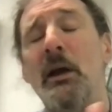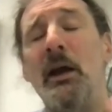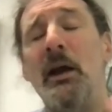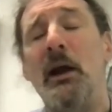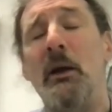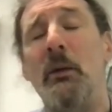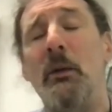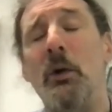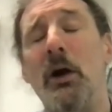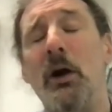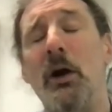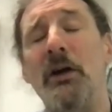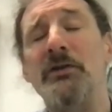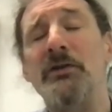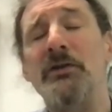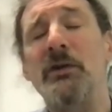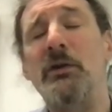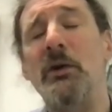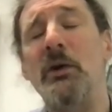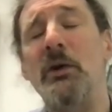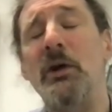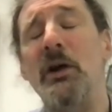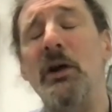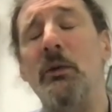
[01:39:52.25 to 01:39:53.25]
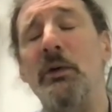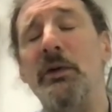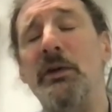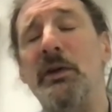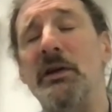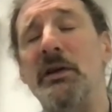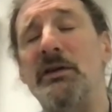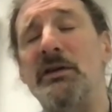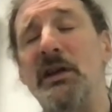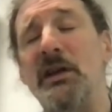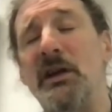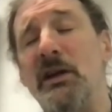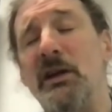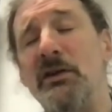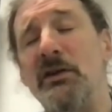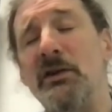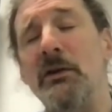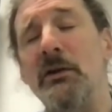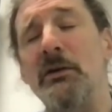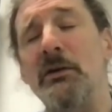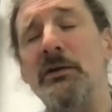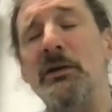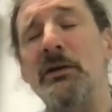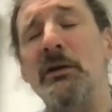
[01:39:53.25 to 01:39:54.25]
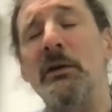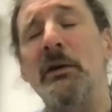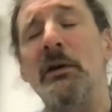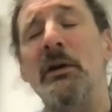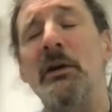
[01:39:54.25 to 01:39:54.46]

And we're also doing it with the seizures